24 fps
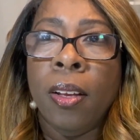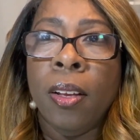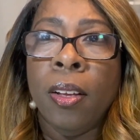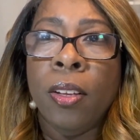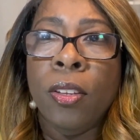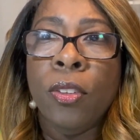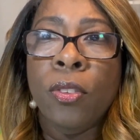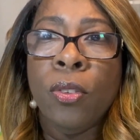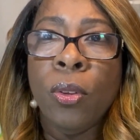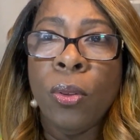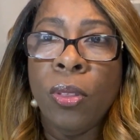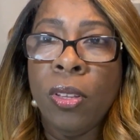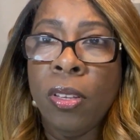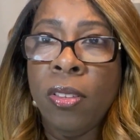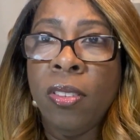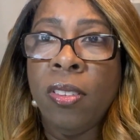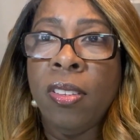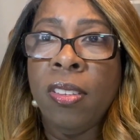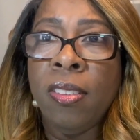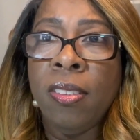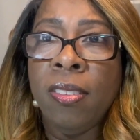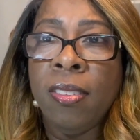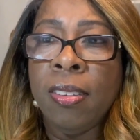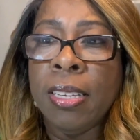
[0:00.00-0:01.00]
So this
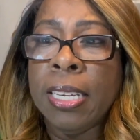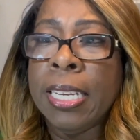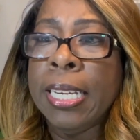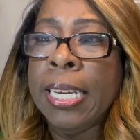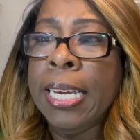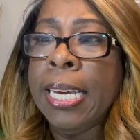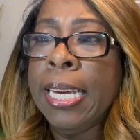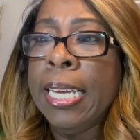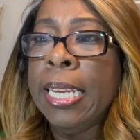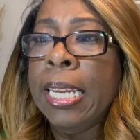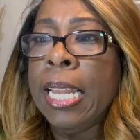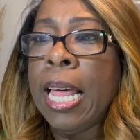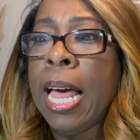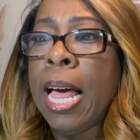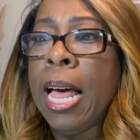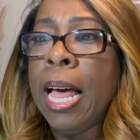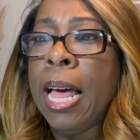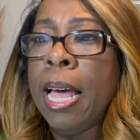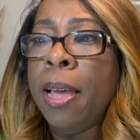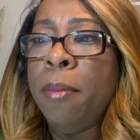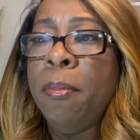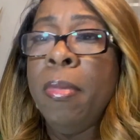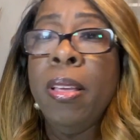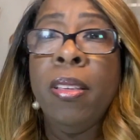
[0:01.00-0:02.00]
is key
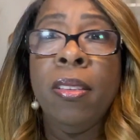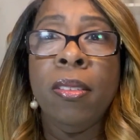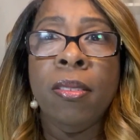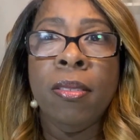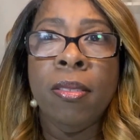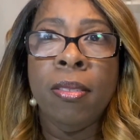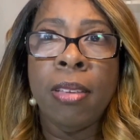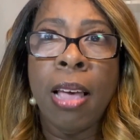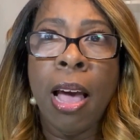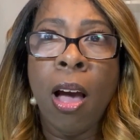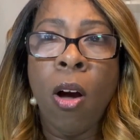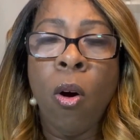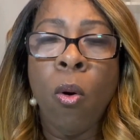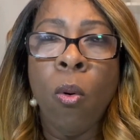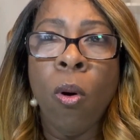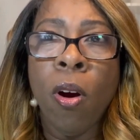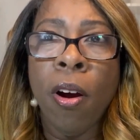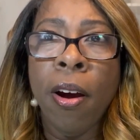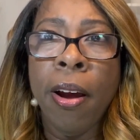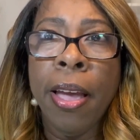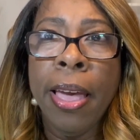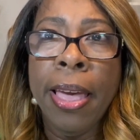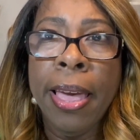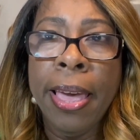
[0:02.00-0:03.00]
lime
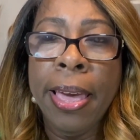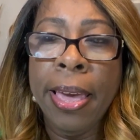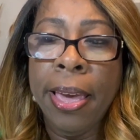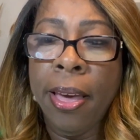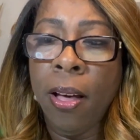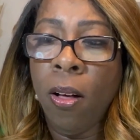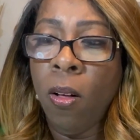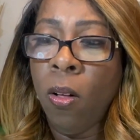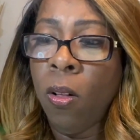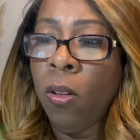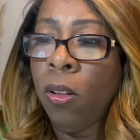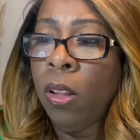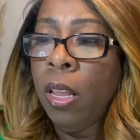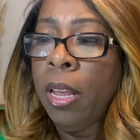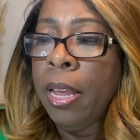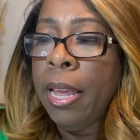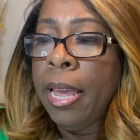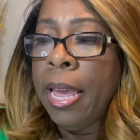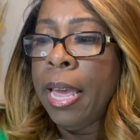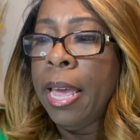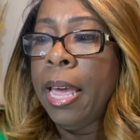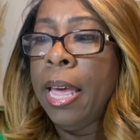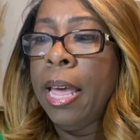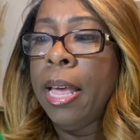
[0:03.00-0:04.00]
sour ale,
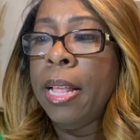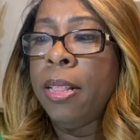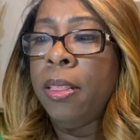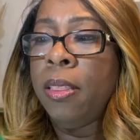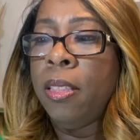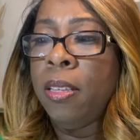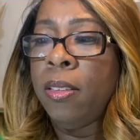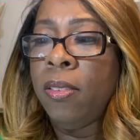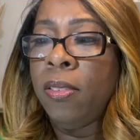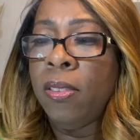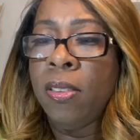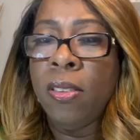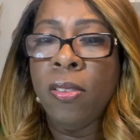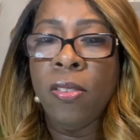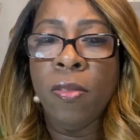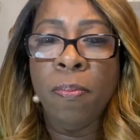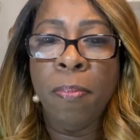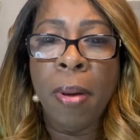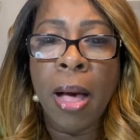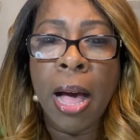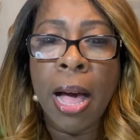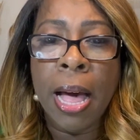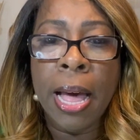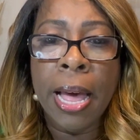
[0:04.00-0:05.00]
and this is
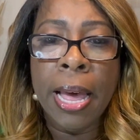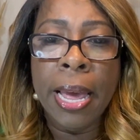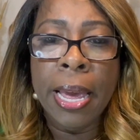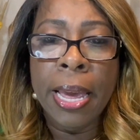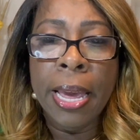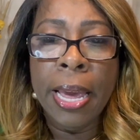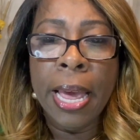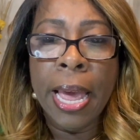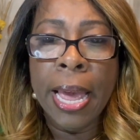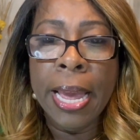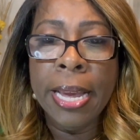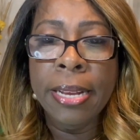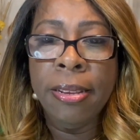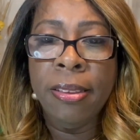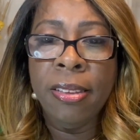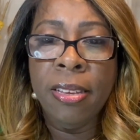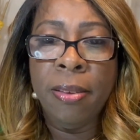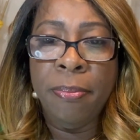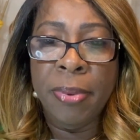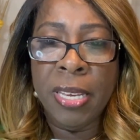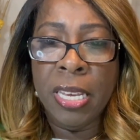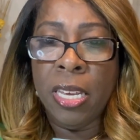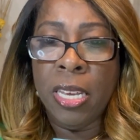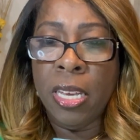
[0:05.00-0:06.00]
by
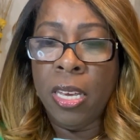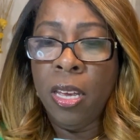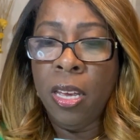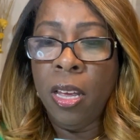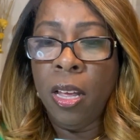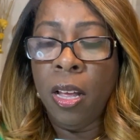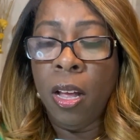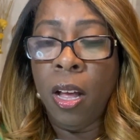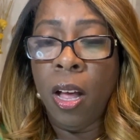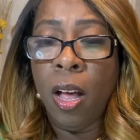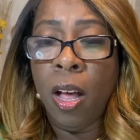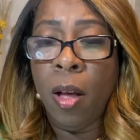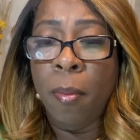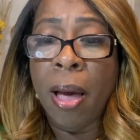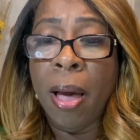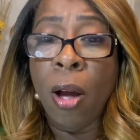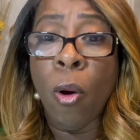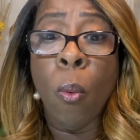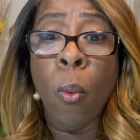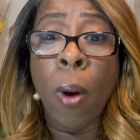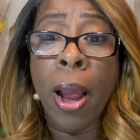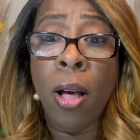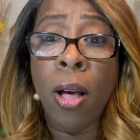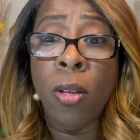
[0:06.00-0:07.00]
ATB,
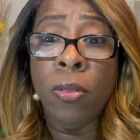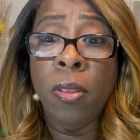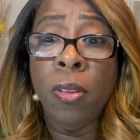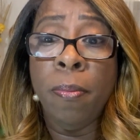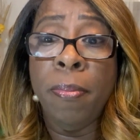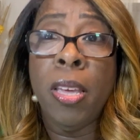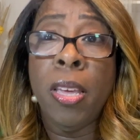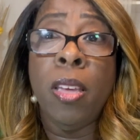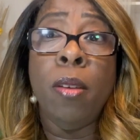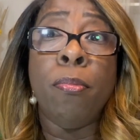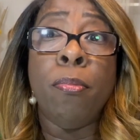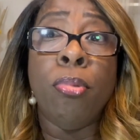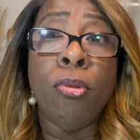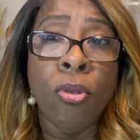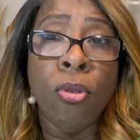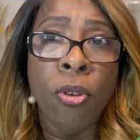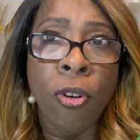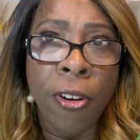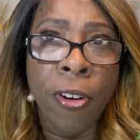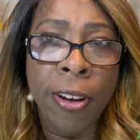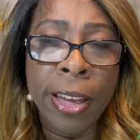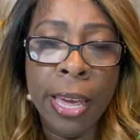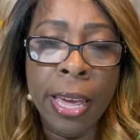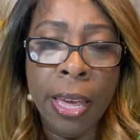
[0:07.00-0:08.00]
Around the Bend
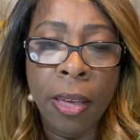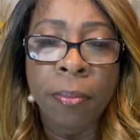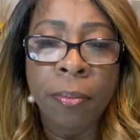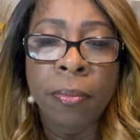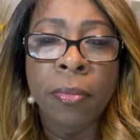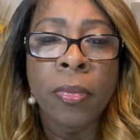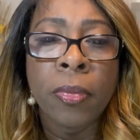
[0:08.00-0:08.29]
Brewery.